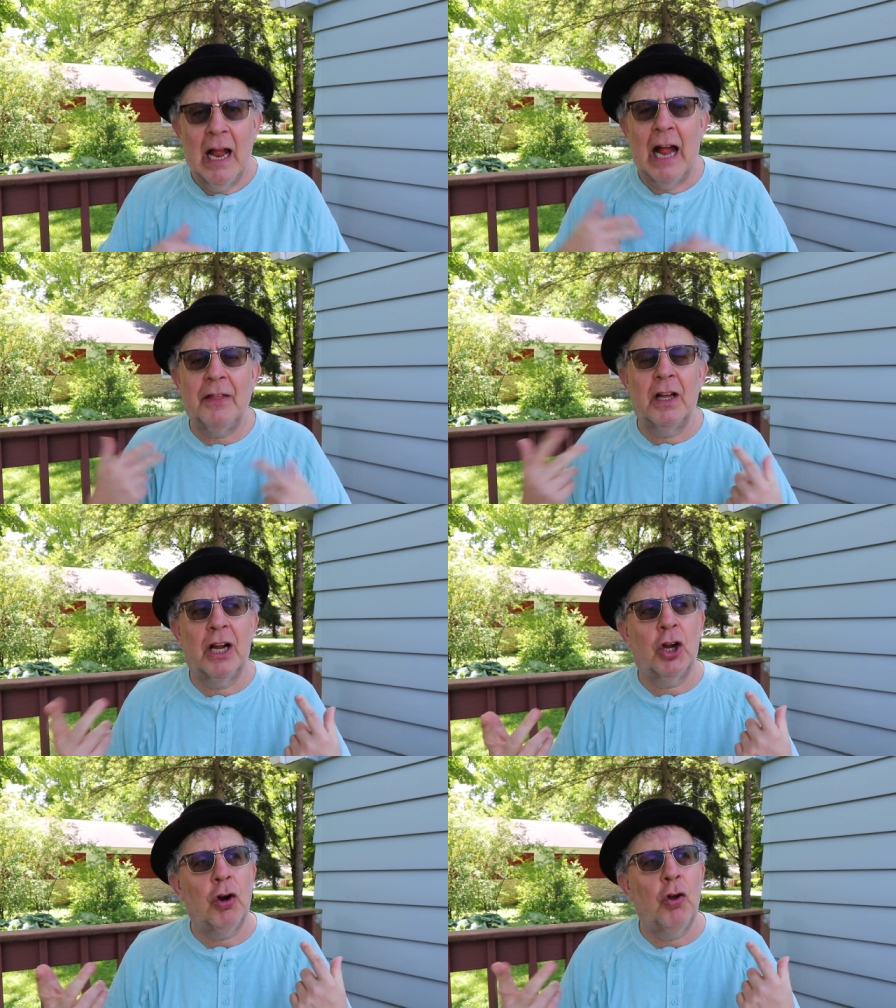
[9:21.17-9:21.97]
And
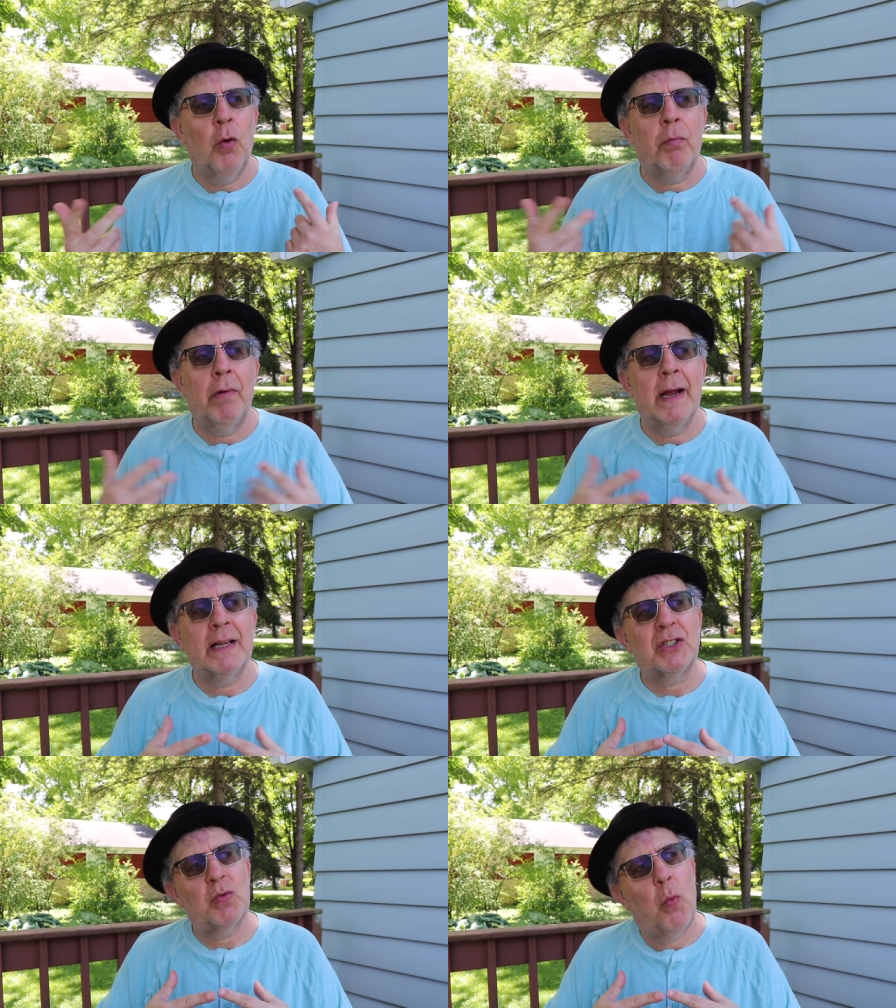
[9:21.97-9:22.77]
the girl
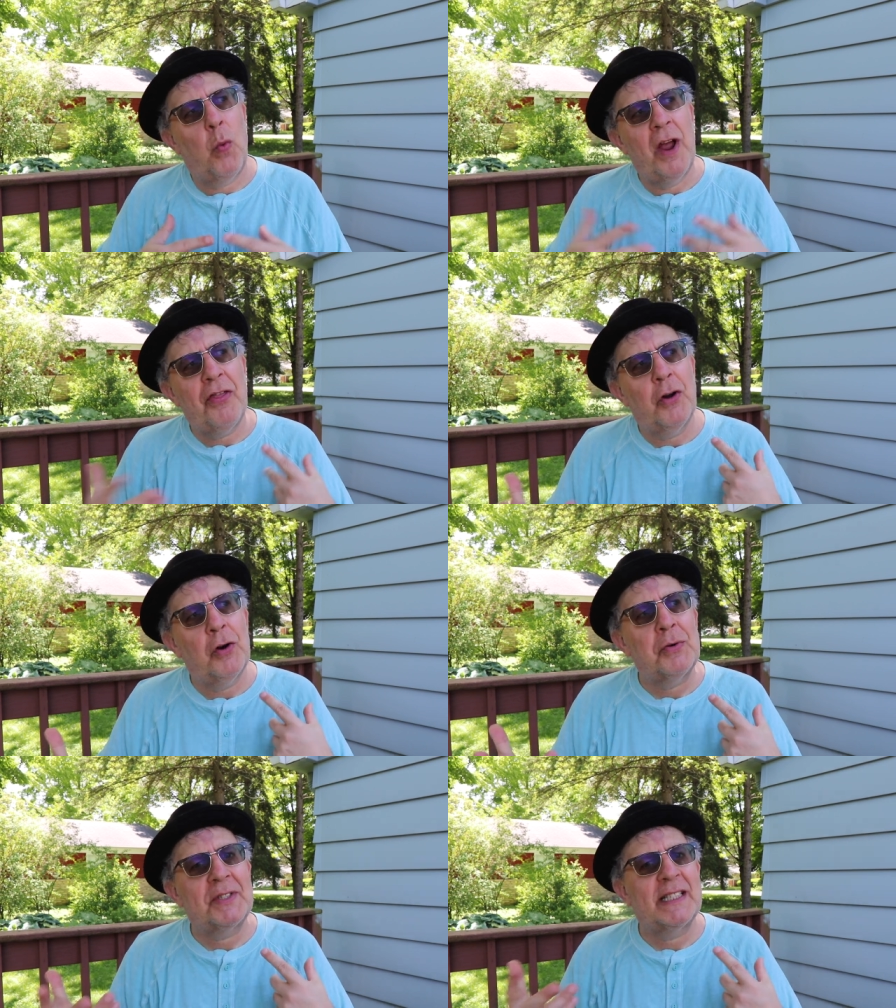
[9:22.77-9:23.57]
brings with
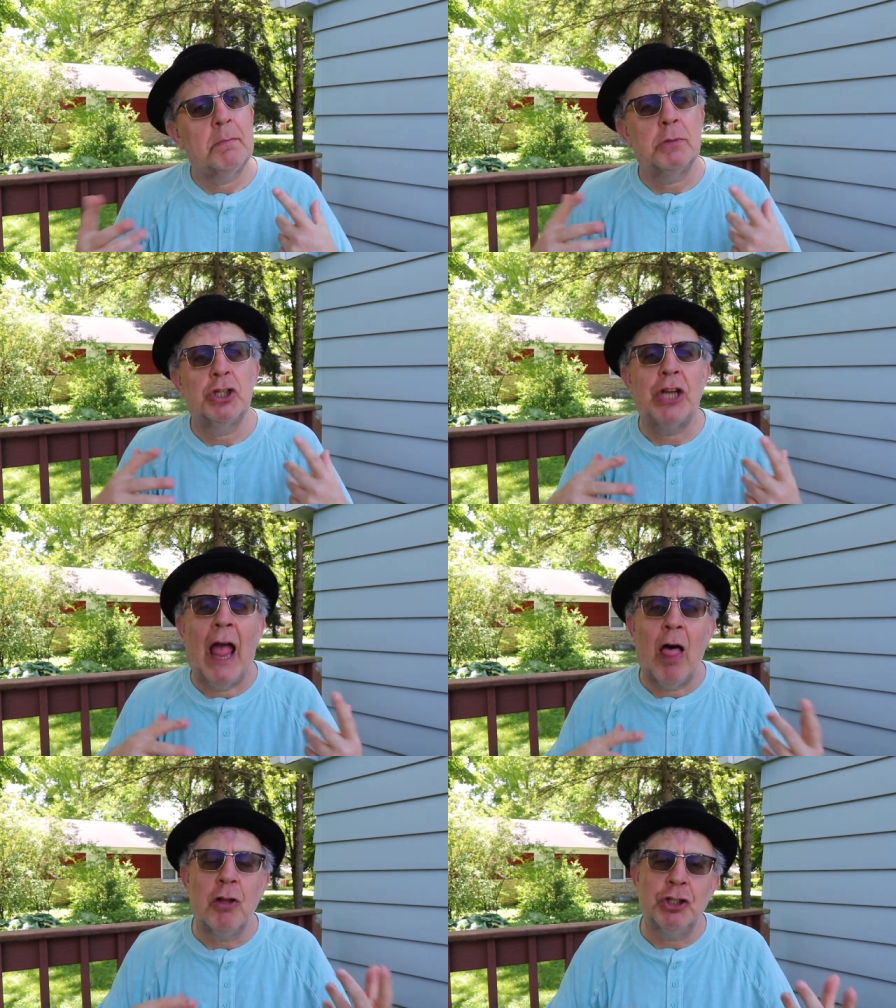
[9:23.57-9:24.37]
her some
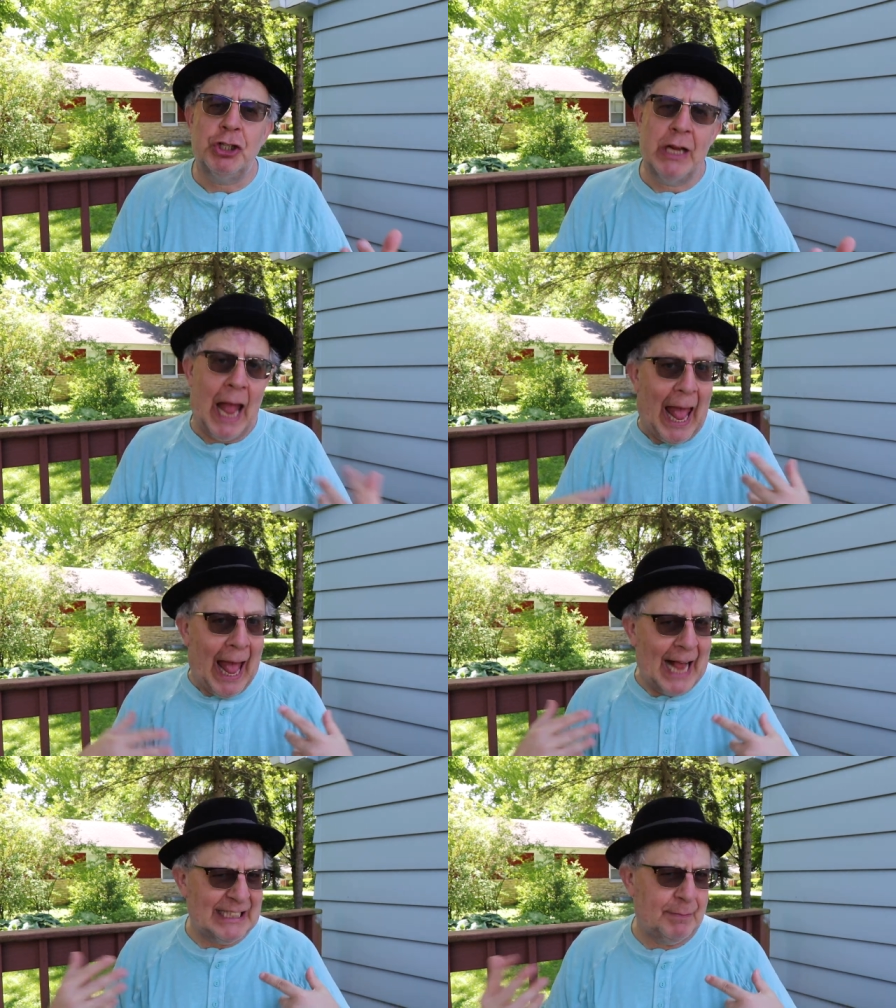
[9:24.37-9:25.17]
challenging
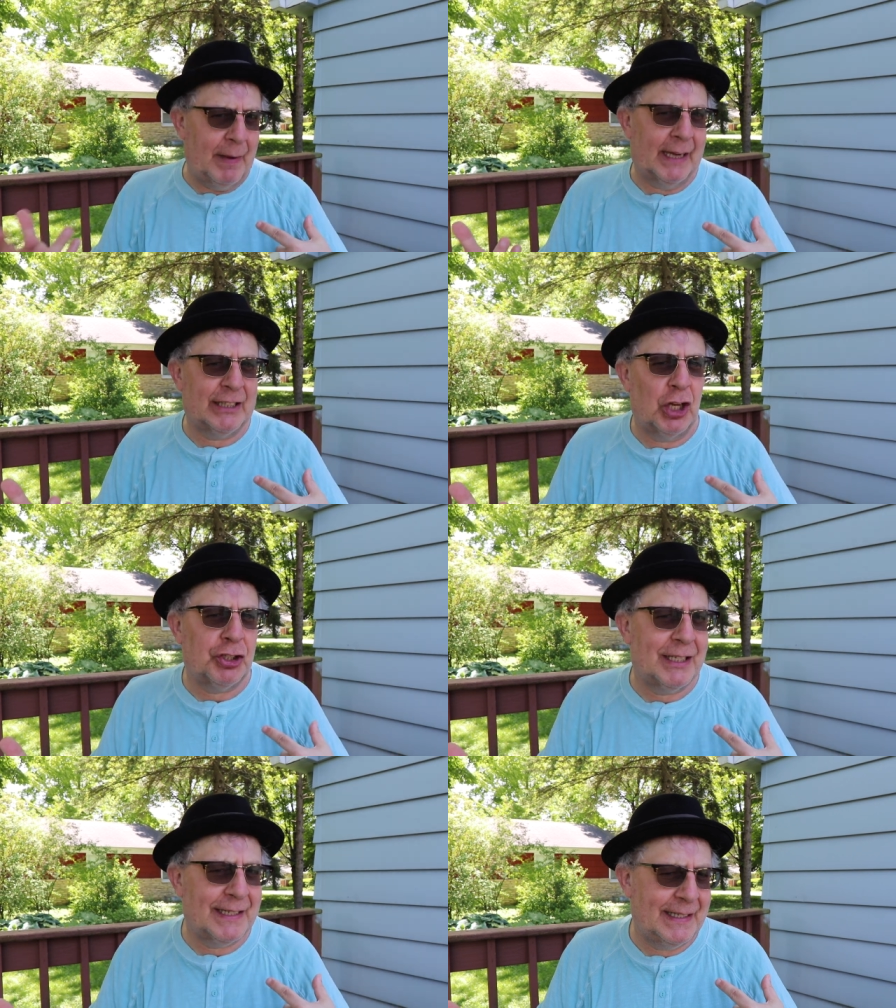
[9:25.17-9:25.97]
aspects, I'll
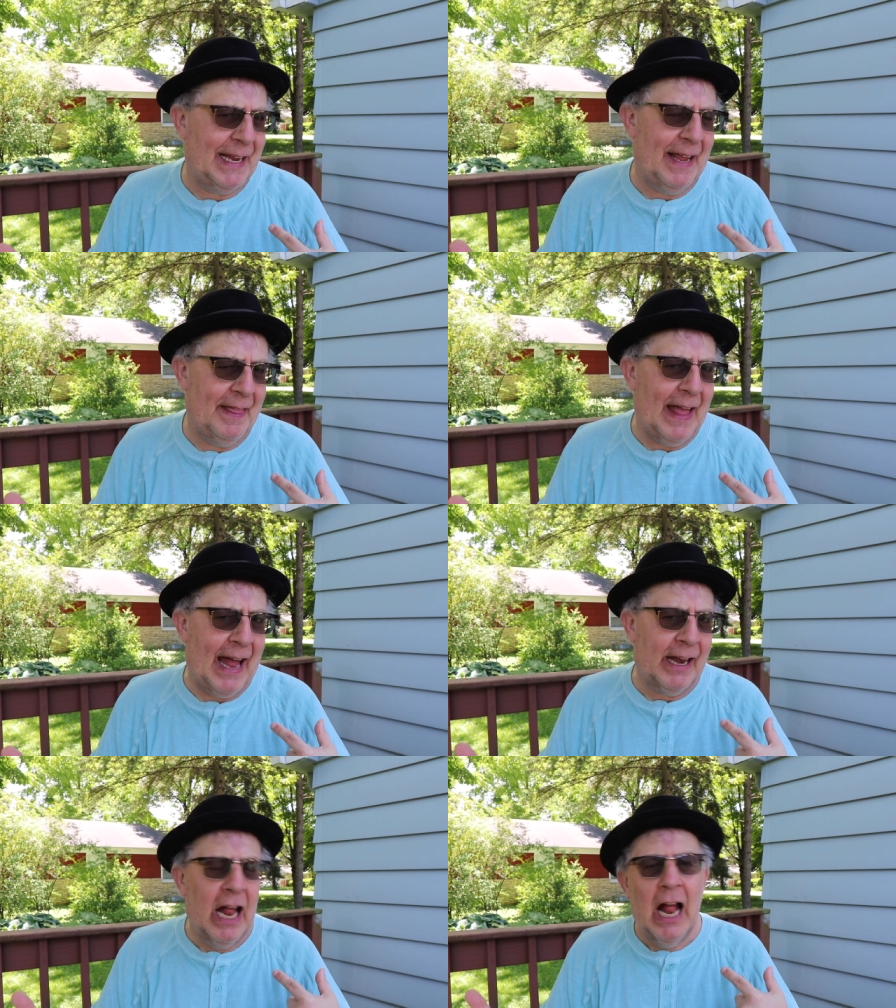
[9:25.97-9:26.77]
just say that.